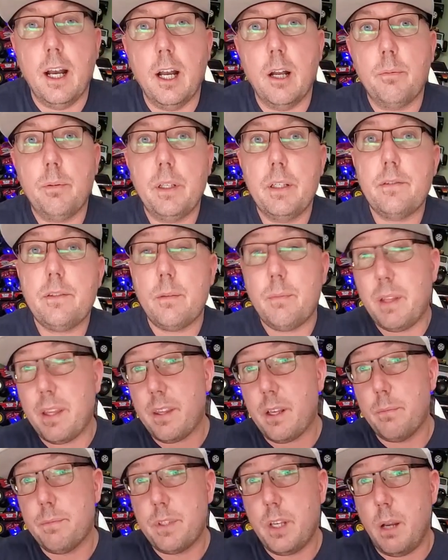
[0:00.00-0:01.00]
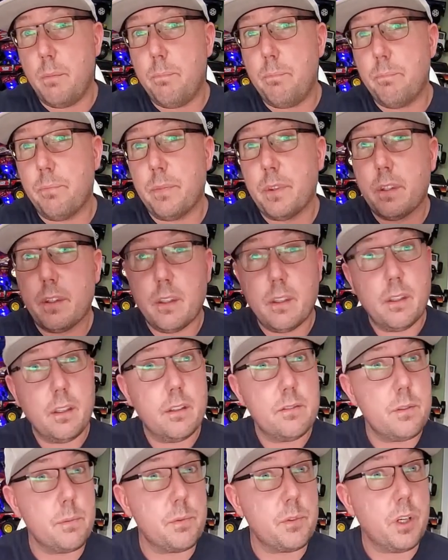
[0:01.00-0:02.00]
Please leave me a thumbs up,
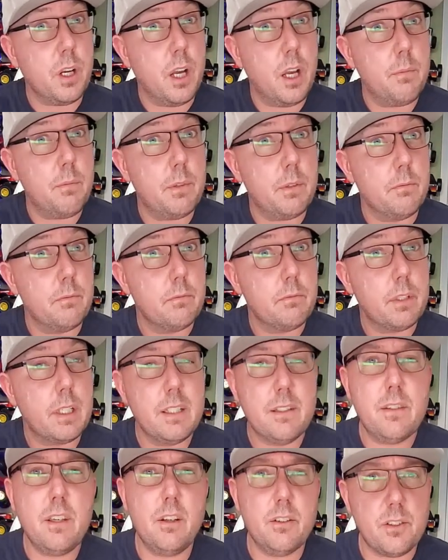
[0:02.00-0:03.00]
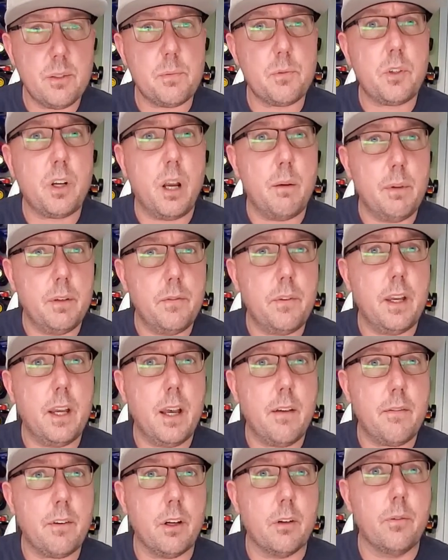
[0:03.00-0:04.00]
subscribe. Consider subscribing if you
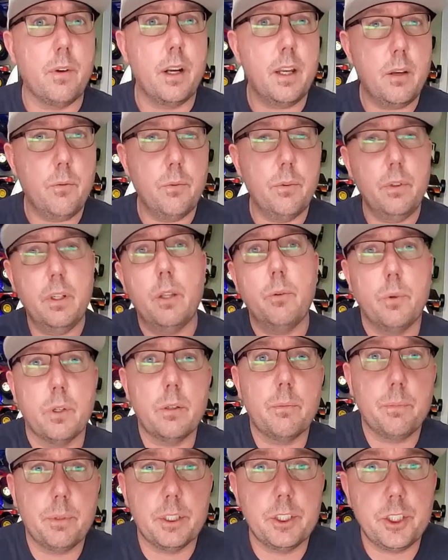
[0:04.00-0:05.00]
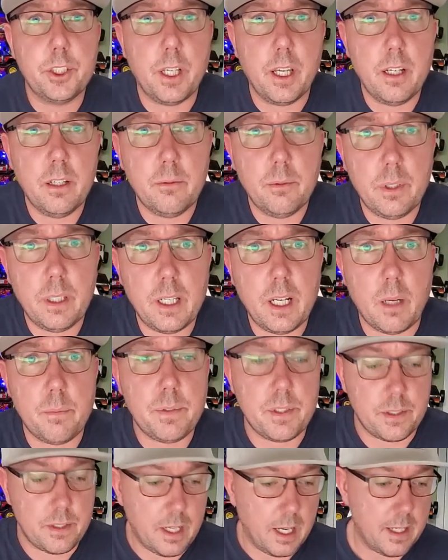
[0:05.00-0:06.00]
haven't already. We really would appreciate it. It really helps
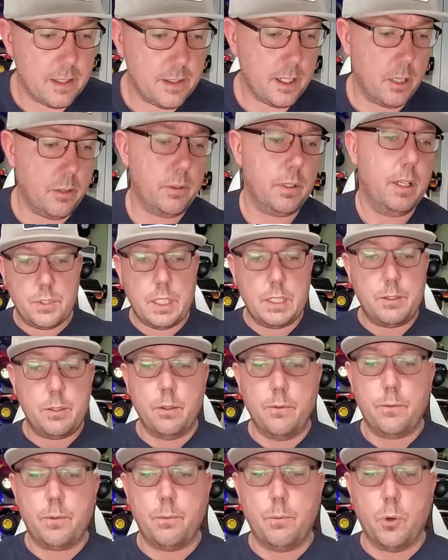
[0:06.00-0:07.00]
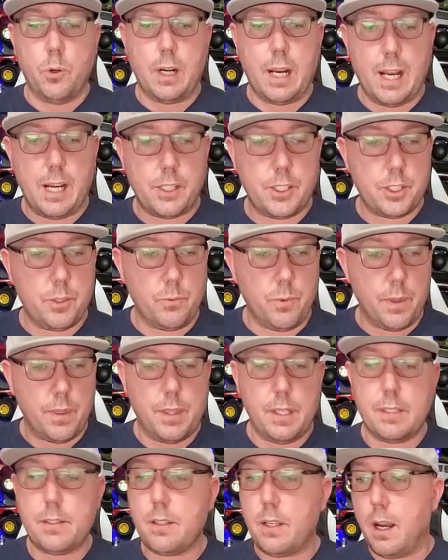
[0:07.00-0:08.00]
us guys out. Stay tuned for more action with
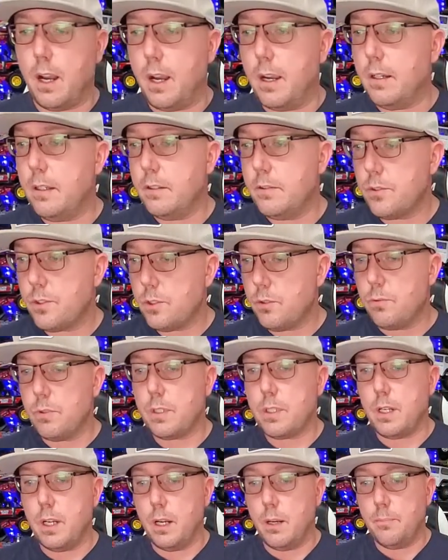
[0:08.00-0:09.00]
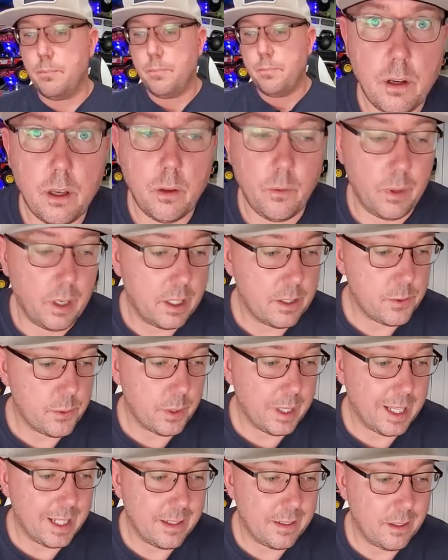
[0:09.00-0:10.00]
this guy soon to come. Otherwise, we'll
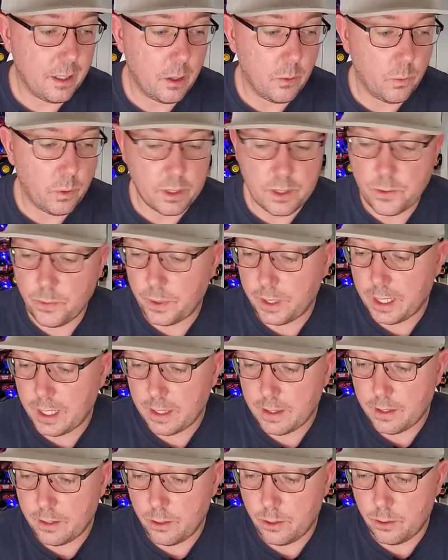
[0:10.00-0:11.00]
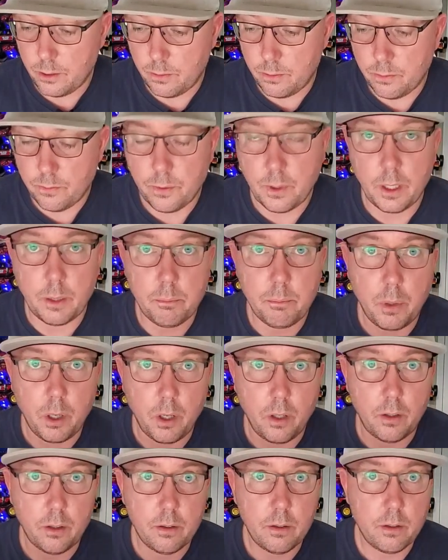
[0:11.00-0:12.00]
get it done once we get the new front
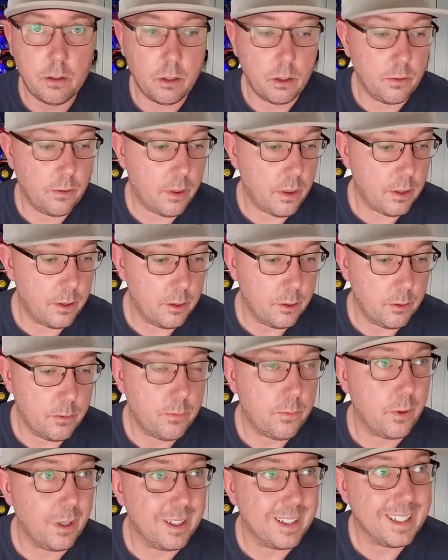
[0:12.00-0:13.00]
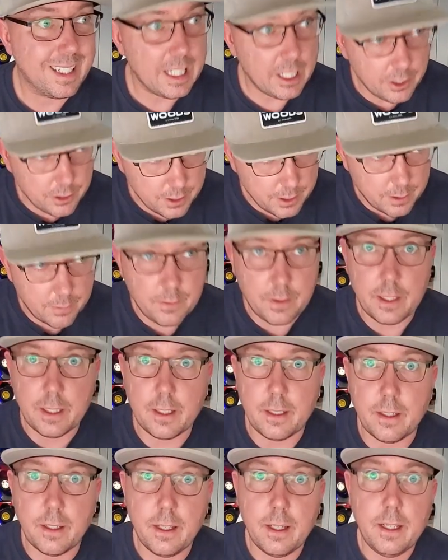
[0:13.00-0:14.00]
ball or the new front gear diff
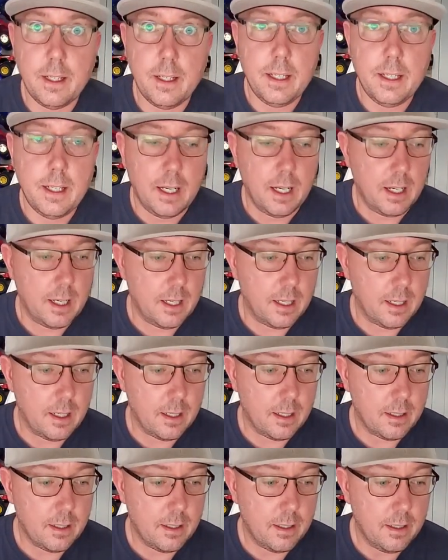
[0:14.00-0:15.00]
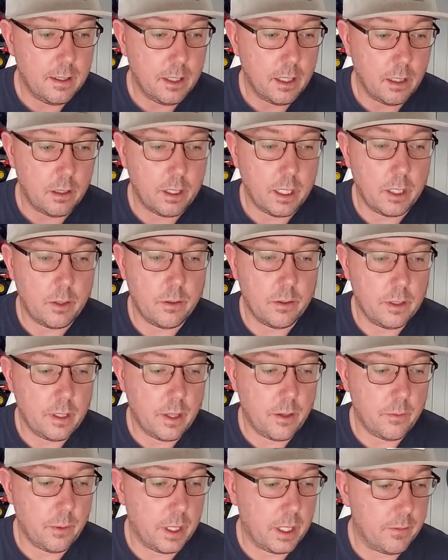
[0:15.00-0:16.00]
in. And then I'll get
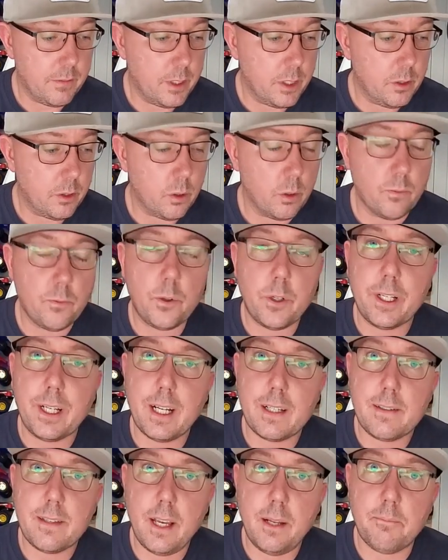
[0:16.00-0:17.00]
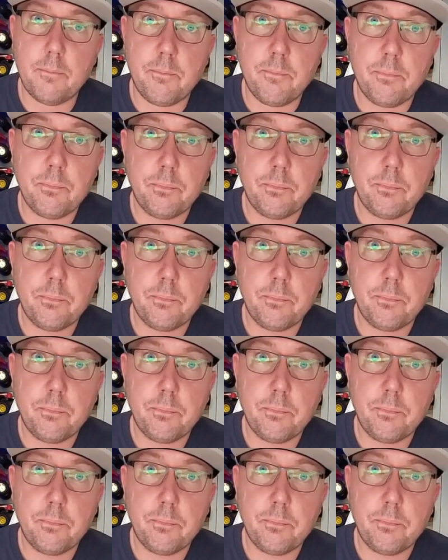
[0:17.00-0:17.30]
another running video going for you guys then.